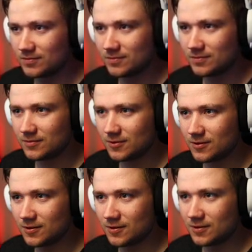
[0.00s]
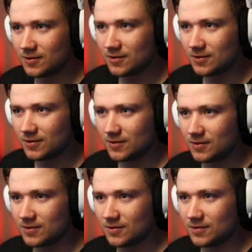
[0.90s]

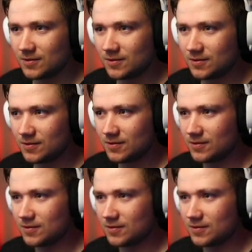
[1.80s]
[no speech]